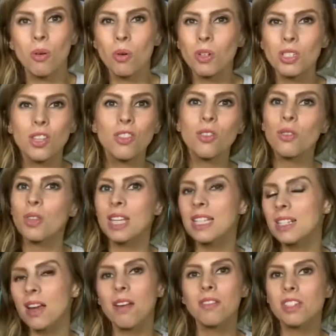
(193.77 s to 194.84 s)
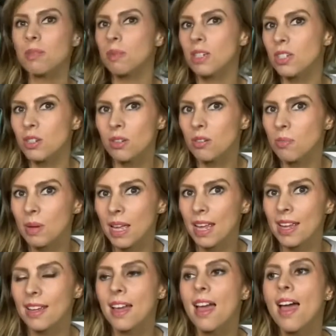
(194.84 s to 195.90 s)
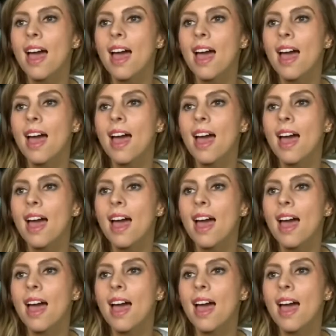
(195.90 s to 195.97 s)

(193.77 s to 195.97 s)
because I thought it's going to be too big.